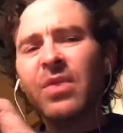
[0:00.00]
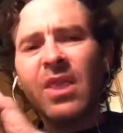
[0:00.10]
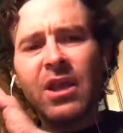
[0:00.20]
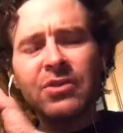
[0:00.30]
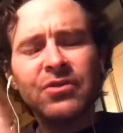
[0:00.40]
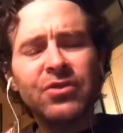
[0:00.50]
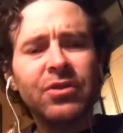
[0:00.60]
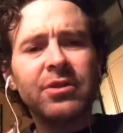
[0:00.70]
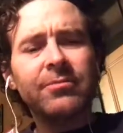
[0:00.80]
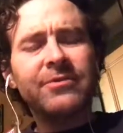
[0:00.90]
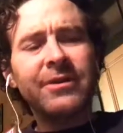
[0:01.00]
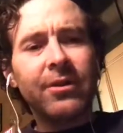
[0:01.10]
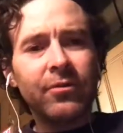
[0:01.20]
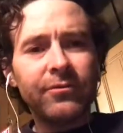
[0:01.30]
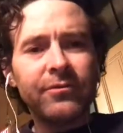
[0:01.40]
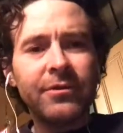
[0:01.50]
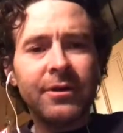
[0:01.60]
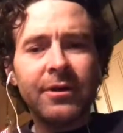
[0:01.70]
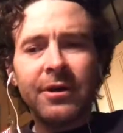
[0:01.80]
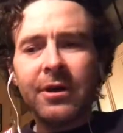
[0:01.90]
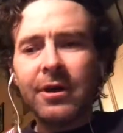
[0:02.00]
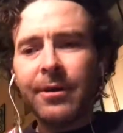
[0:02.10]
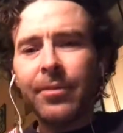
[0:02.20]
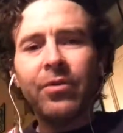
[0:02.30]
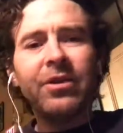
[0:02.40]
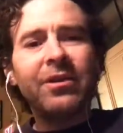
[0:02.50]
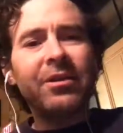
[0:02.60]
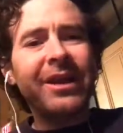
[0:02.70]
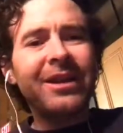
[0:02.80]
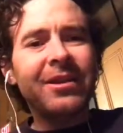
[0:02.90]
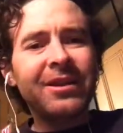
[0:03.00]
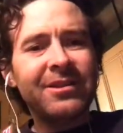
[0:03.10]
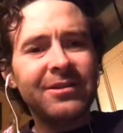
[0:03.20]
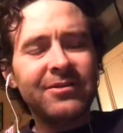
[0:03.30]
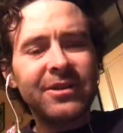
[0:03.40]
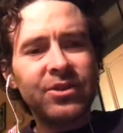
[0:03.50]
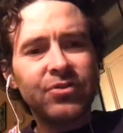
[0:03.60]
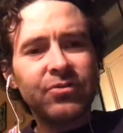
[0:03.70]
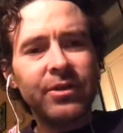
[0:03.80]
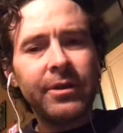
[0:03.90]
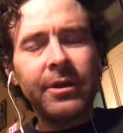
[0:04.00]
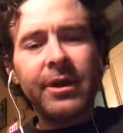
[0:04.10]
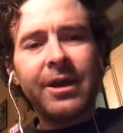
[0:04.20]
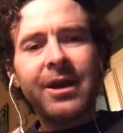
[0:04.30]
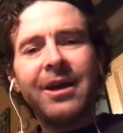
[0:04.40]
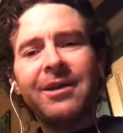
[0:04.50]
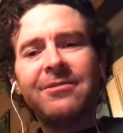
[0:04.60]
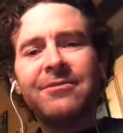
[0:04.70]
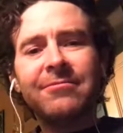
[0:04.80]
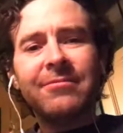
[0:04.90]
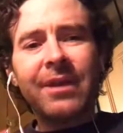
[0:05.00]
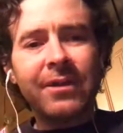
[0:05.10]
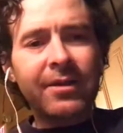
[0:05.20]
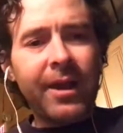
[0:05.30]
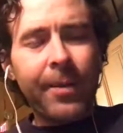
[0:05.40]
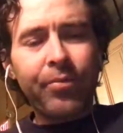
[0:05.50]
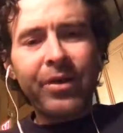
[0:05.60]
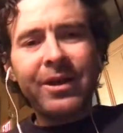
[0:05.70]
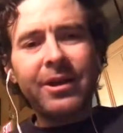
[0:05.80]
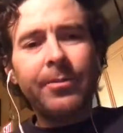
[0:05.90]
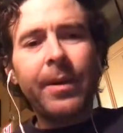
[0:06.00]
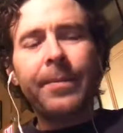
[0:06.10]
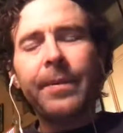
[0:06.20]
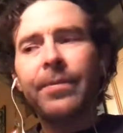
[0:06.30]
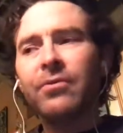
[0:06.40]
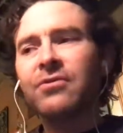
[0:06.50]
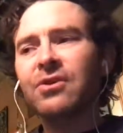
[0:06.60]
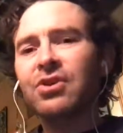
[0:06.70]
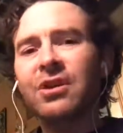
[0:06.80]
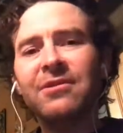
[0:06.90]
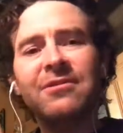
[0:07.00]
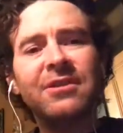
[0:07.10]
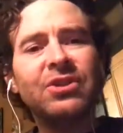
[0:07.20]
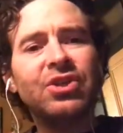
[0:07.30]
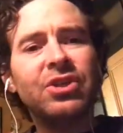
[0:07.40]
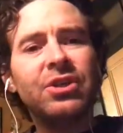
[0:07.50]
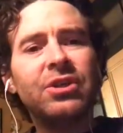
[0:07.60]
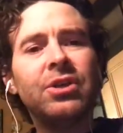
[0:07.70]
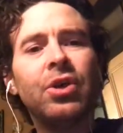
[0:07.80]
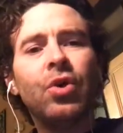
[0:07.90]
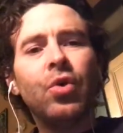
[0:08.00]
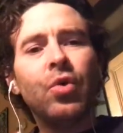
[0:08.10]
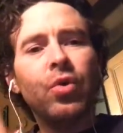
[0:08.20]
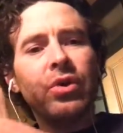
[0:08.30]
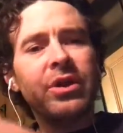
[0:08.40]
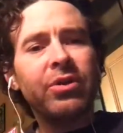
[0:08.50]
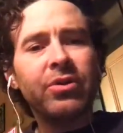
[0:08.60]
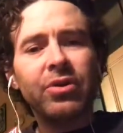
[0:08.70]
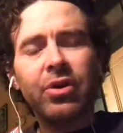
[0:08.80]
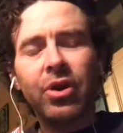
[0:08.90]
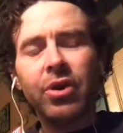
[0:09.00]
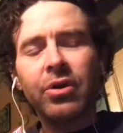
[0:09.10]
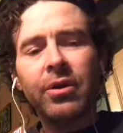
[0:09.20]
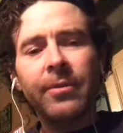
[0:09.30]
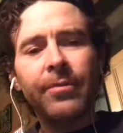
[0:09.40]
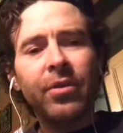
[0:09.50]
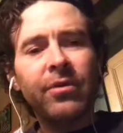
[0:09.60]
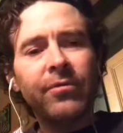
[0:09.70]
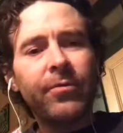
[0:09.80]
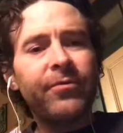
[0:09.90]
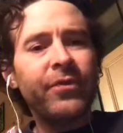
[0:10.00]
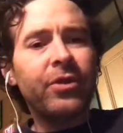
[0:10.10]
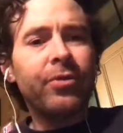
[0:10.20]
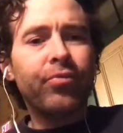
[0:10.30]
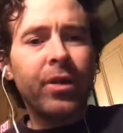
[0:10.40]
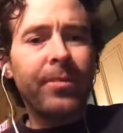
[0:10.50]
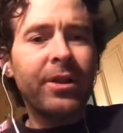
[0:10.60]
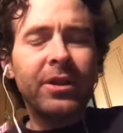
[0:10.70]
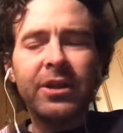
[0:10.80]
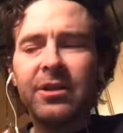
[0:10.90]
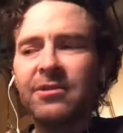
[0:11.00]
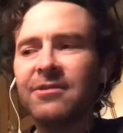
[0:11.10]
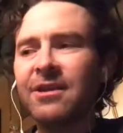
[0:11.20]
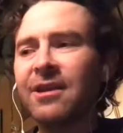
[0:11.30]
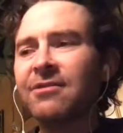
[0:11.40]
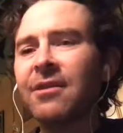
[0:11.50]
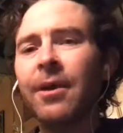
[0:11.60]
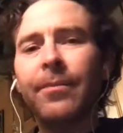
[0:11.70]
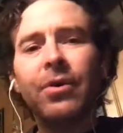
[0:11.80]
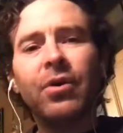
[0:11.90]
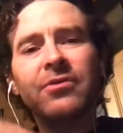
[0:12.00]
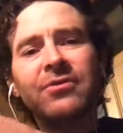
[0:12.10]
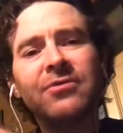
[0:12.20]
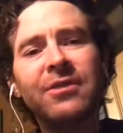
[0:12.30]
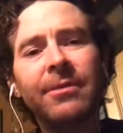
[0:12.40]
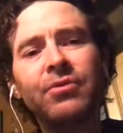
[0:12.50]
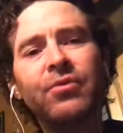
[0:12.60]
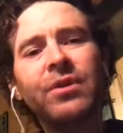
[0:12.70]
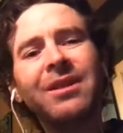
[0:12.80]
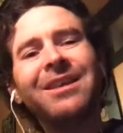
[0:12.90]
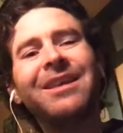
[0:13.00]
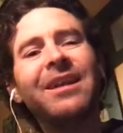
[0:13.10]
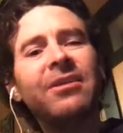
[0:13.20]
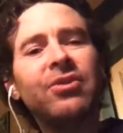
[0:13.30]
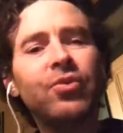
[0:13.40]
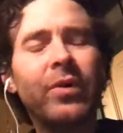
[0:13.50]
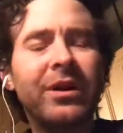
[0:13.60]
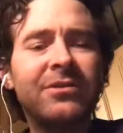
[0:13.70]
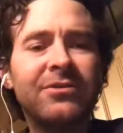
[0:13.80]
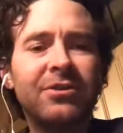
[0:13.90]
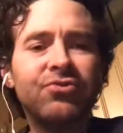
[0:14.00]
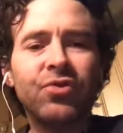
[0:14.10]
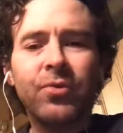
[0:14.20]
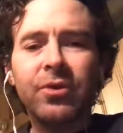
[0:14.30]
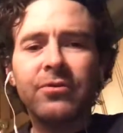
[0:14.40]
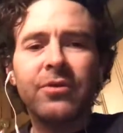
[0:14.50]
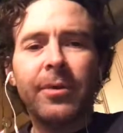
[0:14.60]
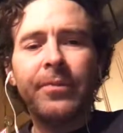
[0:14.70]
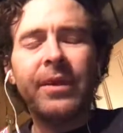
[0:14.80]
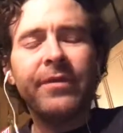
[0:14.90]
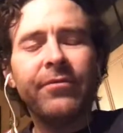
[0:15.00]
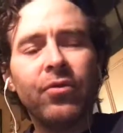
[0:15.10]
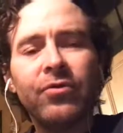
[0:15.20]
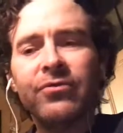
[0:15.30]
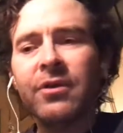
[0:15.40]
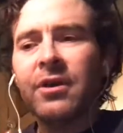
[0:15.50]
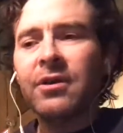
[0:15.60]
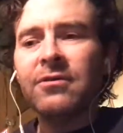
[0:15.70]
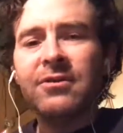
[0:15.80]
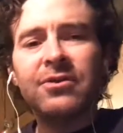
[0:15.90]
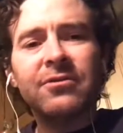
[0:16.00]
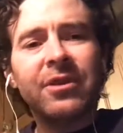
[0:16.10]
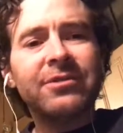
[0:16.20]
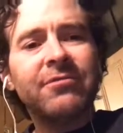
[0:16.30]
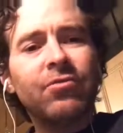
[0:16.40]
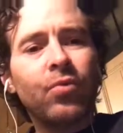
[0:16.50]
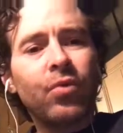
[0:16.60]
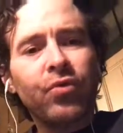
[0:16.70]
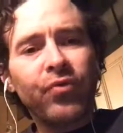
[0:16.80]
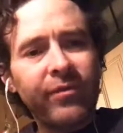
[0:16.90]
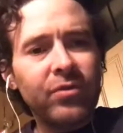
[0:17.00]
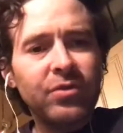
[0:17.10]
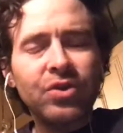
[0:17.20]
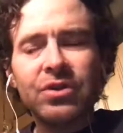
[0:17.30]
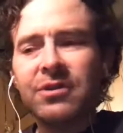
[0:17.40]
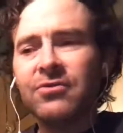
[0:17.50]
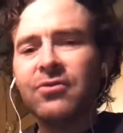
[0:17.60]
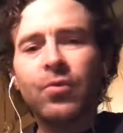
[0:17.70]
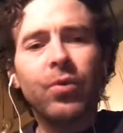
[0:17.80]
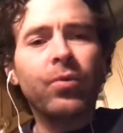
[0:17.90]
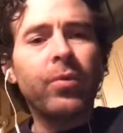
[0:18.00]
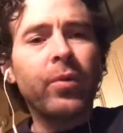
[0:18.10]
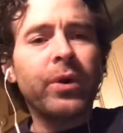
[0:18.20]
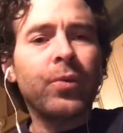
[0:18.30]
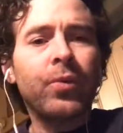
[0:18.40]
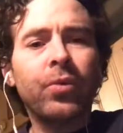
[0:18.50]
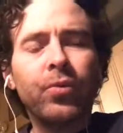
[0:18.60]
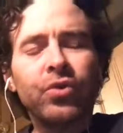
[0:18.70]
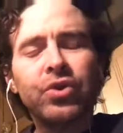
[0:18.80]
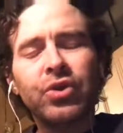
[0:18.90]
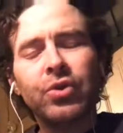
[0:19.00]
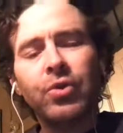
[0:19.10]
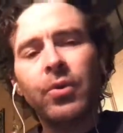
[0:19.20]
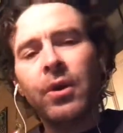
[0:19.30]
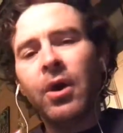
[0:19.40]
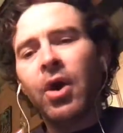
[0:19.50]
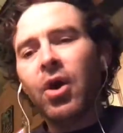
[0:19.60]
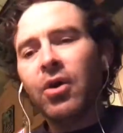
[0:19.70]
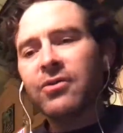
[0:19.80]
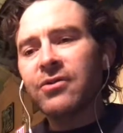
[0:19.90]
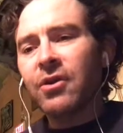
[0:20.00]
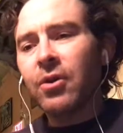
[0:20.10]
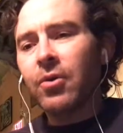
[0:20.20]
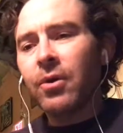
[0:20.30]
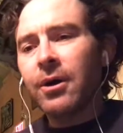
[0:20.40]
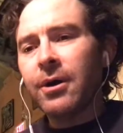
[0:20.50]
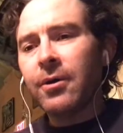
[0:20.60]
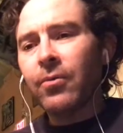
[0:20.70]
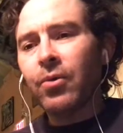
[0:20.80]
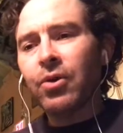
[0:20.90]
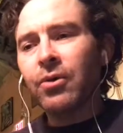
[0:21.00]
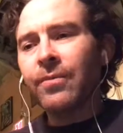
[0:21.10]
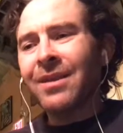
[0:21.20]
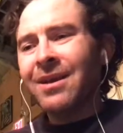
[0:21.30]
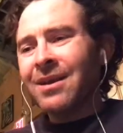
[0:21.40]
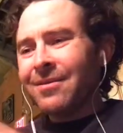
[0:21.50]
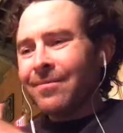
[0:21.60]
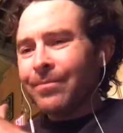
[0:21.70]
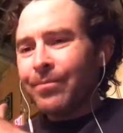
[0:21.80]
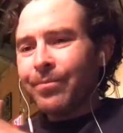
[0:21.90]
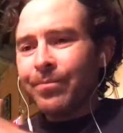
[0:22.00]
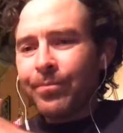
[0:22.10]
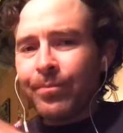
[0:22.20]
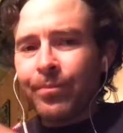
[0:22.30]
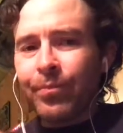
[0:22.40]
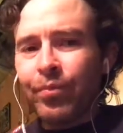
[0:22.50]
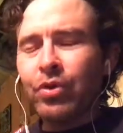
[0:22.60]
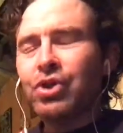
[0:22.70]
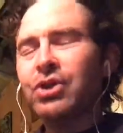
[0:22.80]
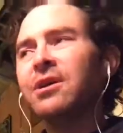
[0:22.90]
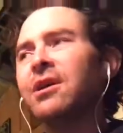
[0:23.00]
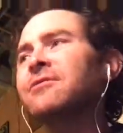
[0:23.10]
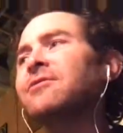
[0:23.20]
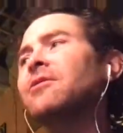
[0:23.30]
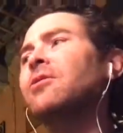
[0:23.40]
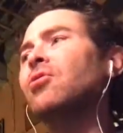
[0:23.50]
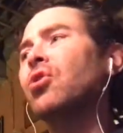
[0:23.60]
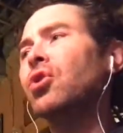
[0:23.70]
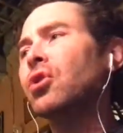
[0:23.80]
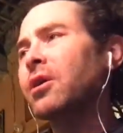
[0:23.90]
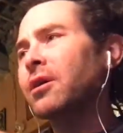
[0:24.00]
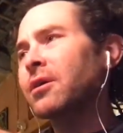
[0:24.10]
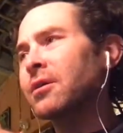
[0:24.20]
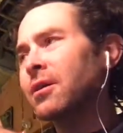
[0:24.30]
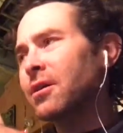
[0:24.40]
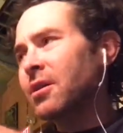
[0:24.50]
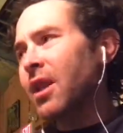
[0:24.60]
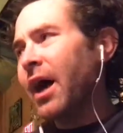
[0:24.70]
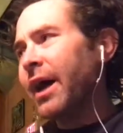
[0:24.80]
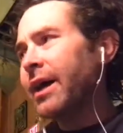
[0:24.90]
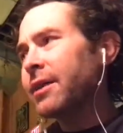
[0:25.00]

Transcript: assert themselves both in the late 19th century as apprehended by people such as Nietzsche or Kierkegaard, both of whom figure prominently in this text, but also subsequently again in the 20th century where upheavals such as lots of the world revolutions and World War I and World War II, also were pushing us along a line